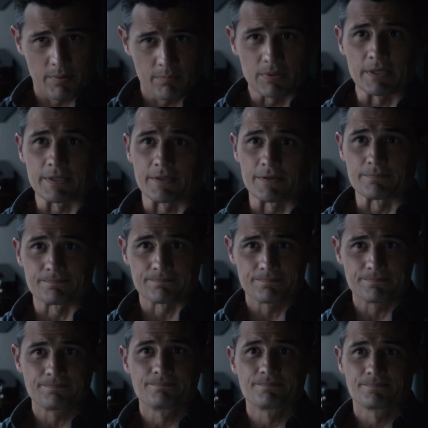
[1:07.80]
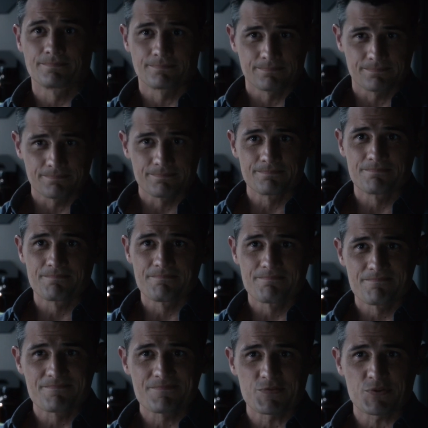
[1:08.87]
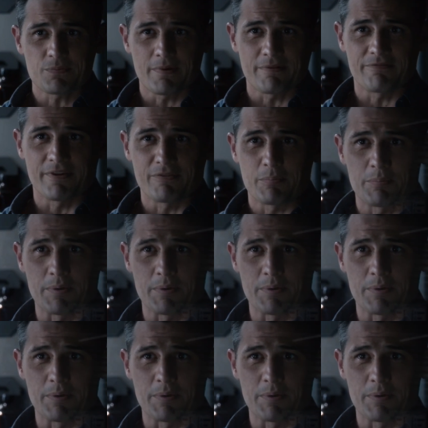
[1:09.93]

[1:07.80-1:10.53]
I know people like you. Some of my favorite